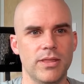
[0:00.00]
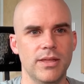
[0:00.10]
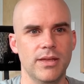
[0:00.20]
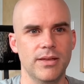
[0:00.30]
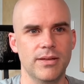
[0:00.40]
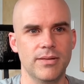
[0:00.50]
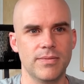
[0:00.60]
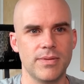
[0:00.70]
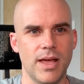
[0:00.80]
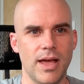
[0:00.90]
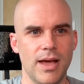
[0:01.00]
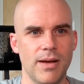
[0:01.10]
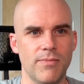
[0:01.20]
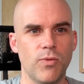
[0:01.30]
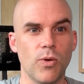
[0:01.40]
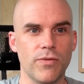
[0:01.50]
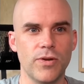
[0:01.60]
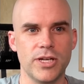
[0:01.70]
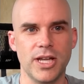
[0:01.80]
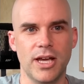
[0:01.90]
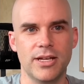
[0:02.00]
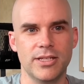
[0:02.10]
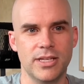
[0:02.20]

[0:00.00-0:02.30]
the forefoot does